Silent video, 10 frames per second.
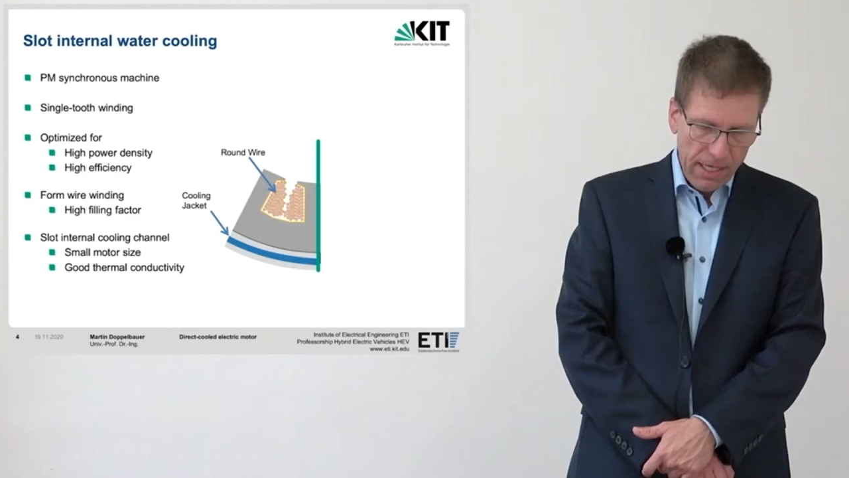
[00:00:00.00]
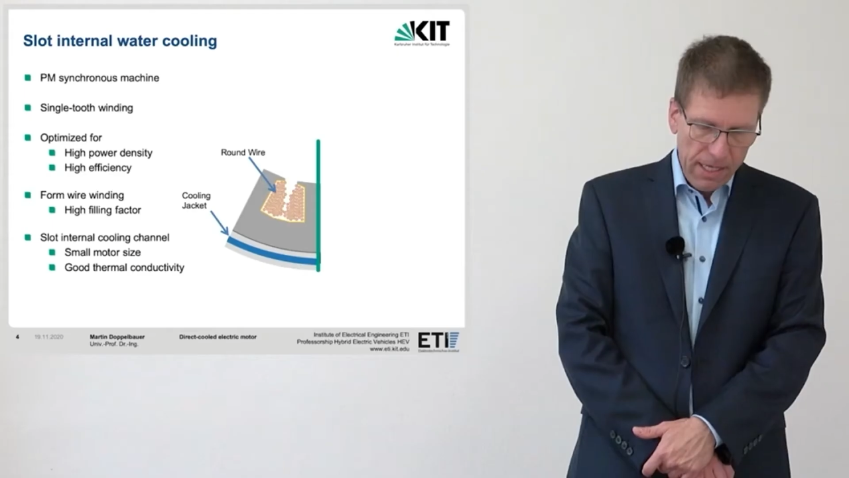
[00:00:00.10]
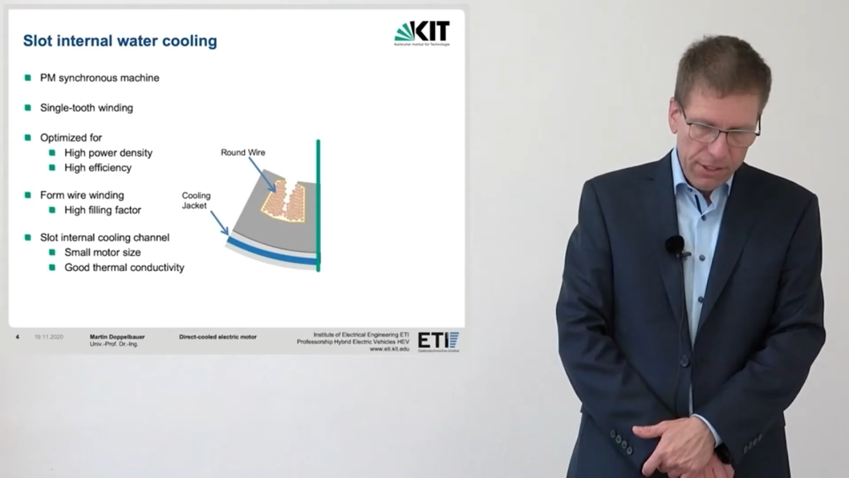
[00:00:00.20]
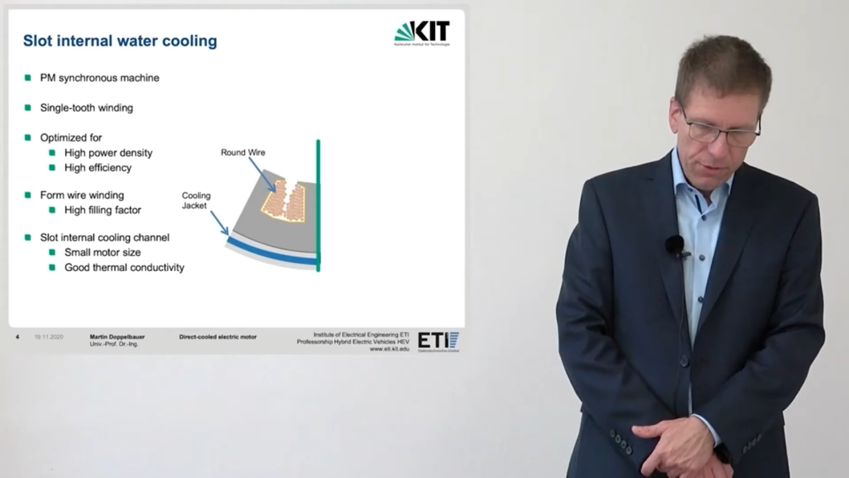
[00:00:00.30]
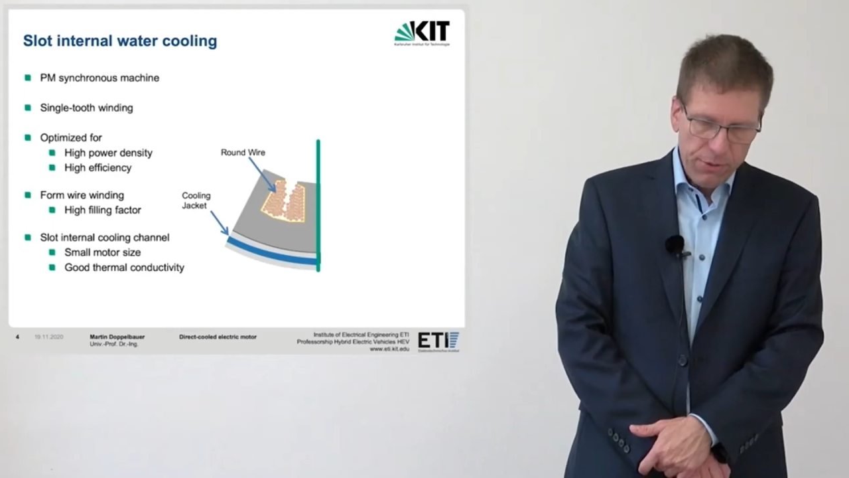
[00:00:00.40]

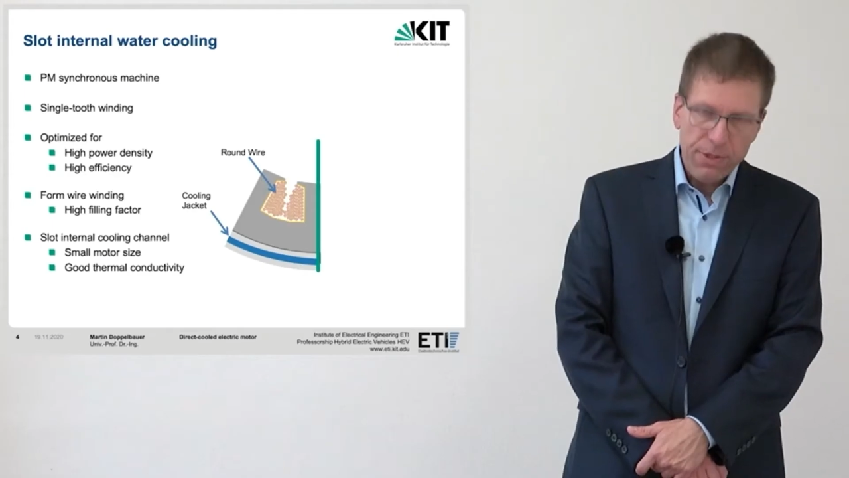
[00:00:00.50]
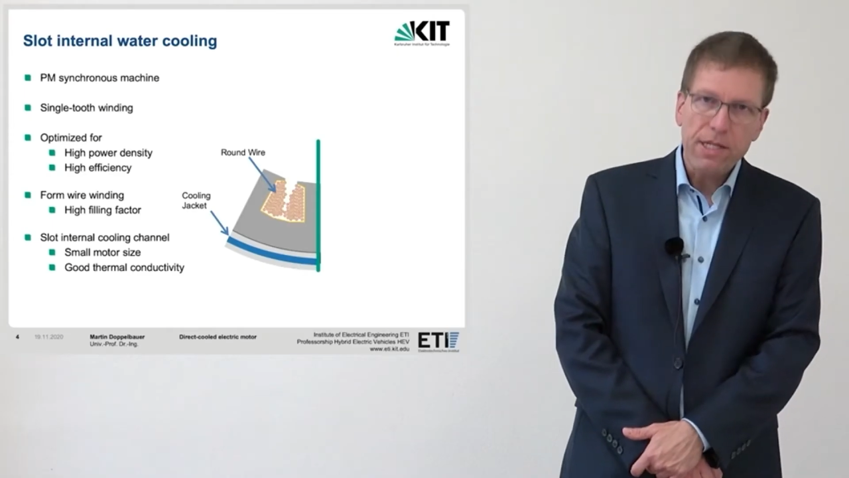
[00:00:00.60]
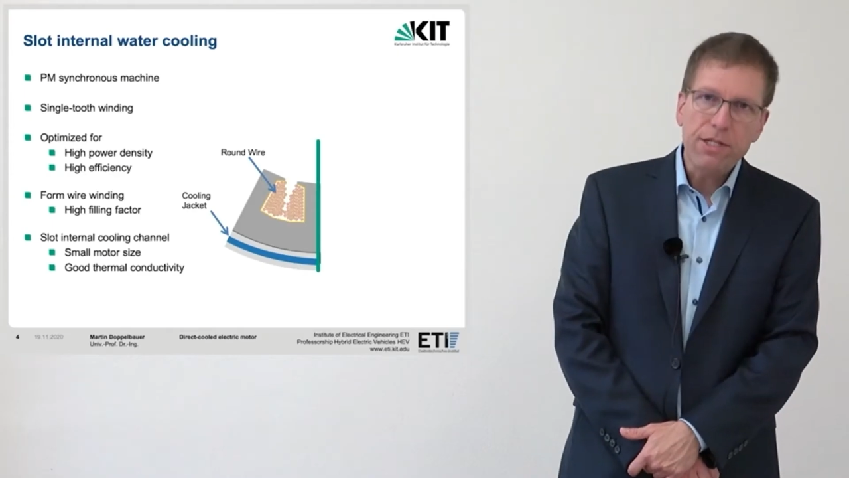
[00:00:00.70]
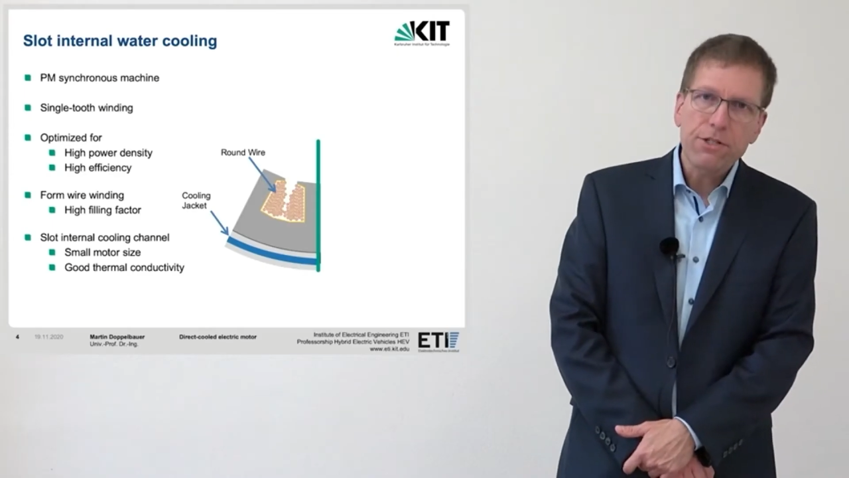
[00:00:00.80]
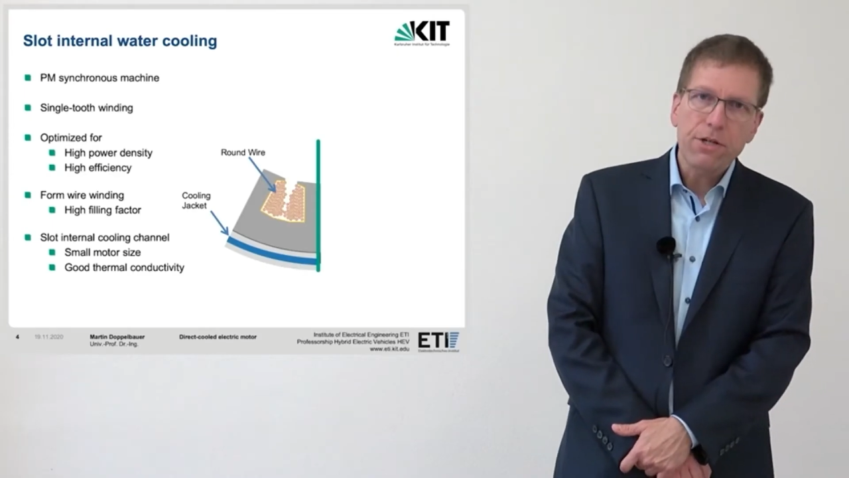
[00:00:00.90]
Due to the
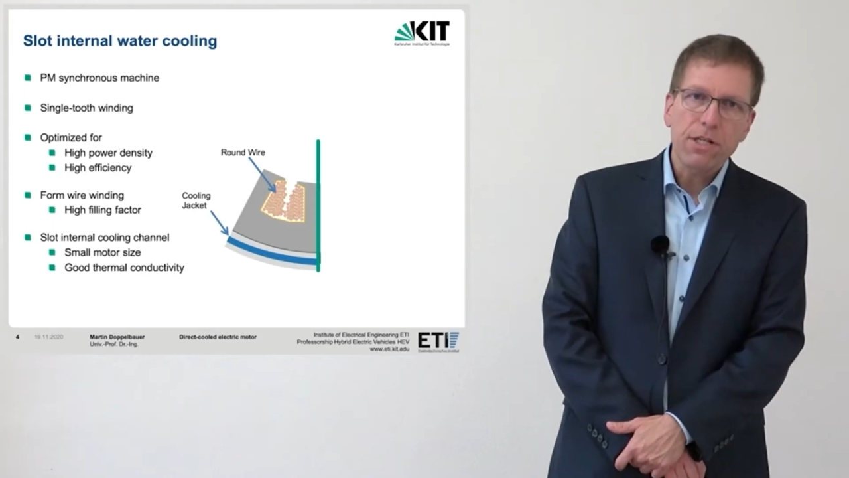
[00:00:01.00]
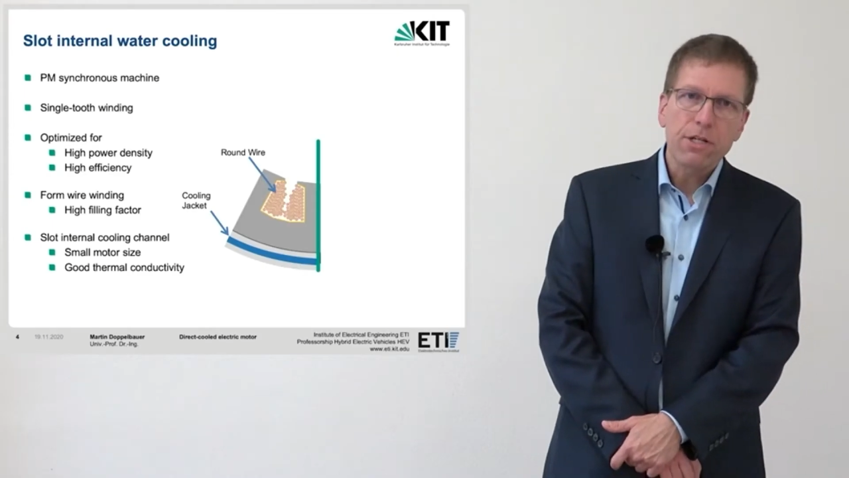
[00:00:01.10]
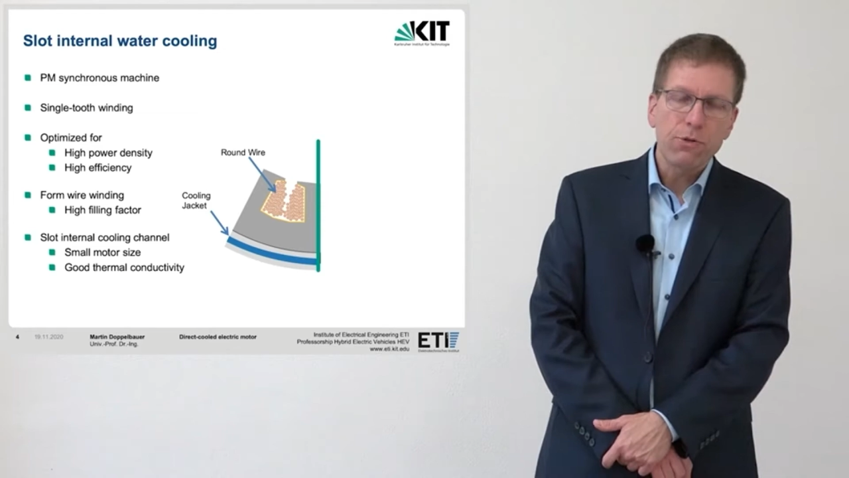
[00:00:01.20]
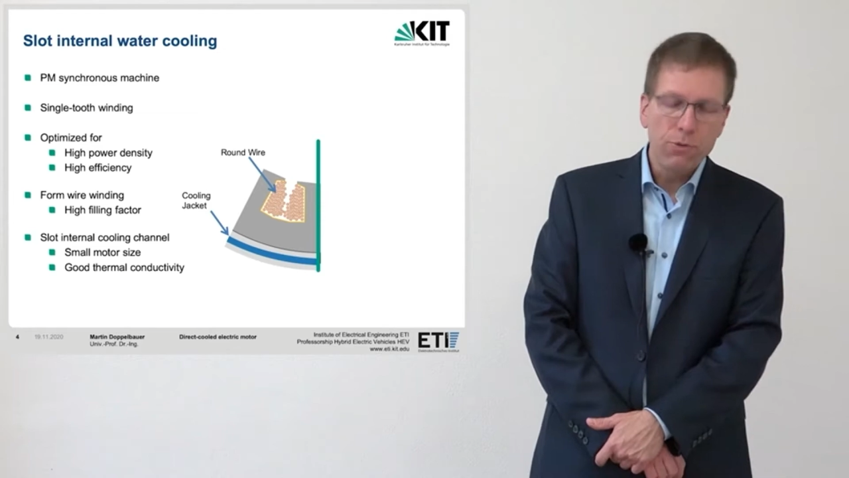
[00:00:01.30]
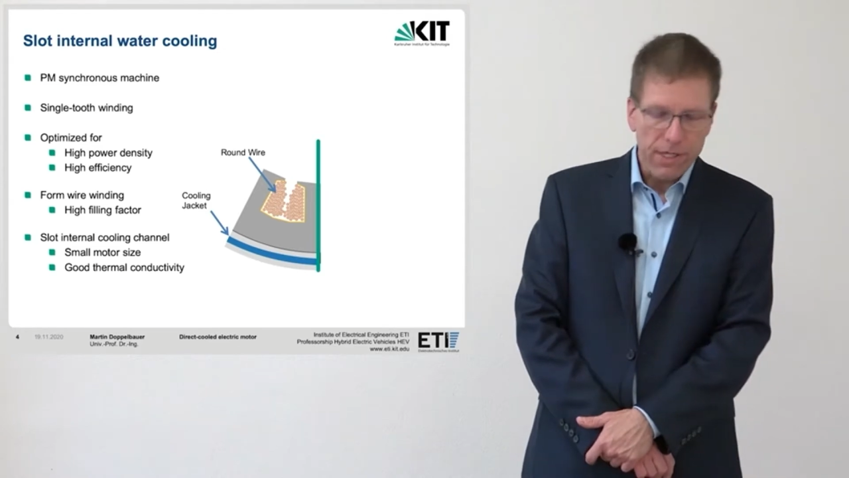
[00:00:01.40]
internal
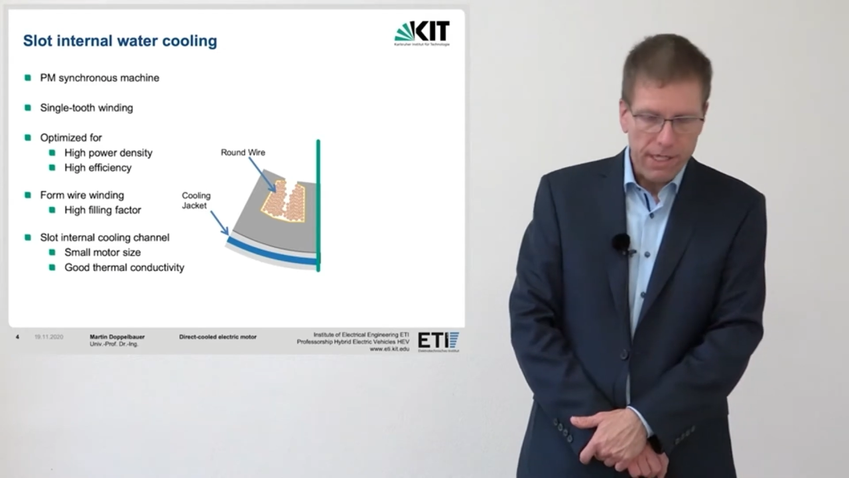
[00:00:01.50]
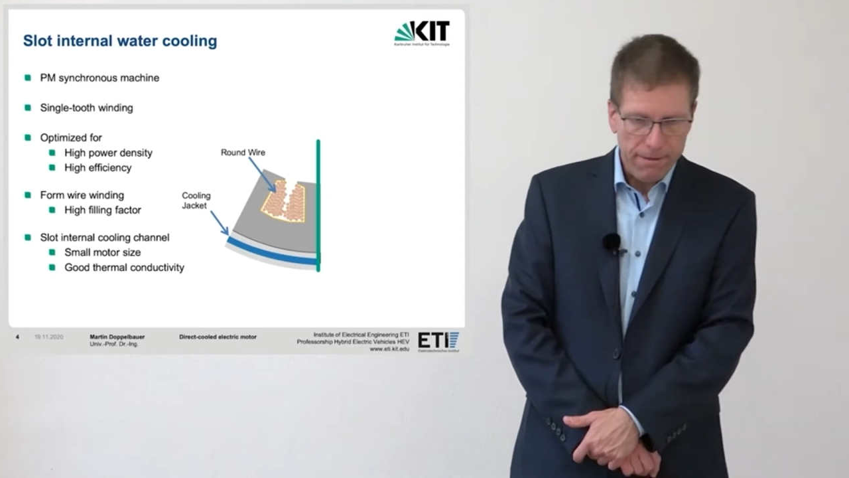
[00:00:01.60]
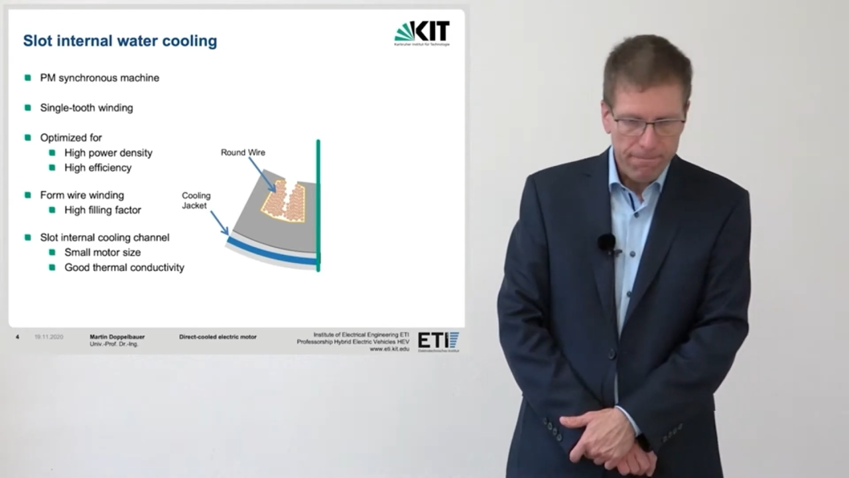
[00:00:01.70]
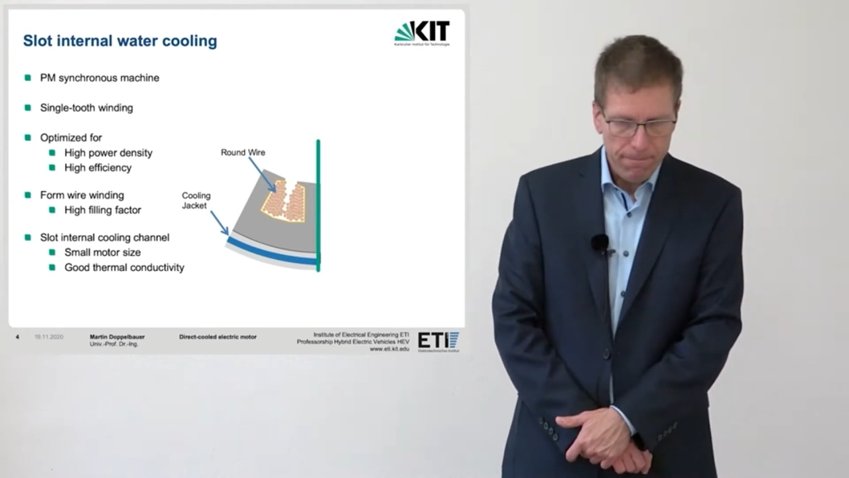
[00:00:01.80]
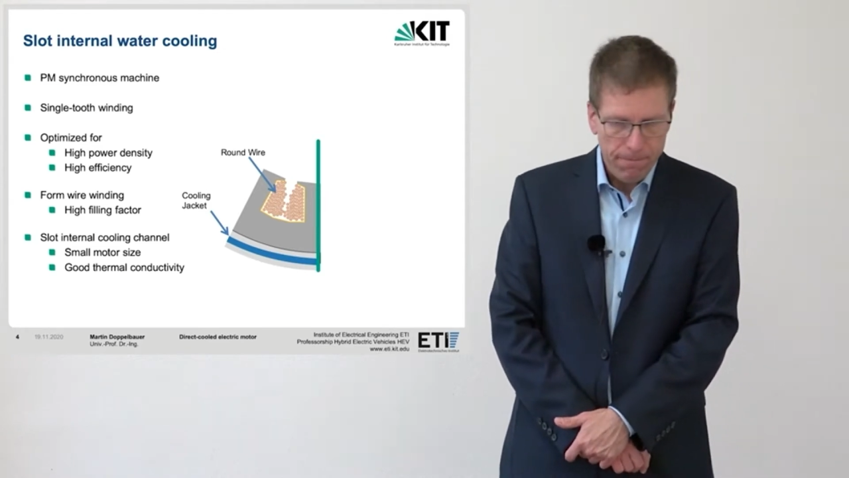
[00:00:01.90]
cooling,